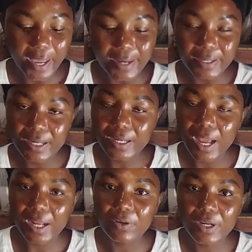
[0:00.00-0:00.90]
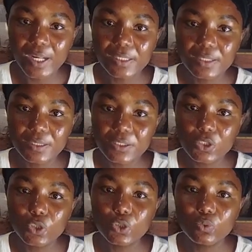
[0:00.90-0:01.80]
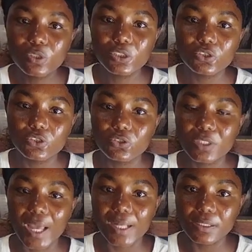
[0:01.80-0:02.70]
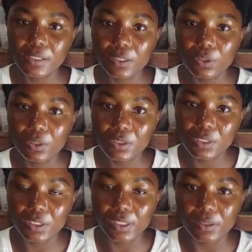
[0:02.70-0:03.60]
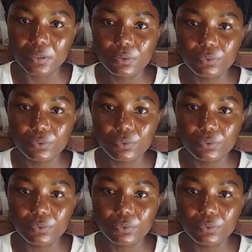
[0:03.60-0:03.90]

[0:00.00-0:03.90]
And then another thing is you want to use antioxidant,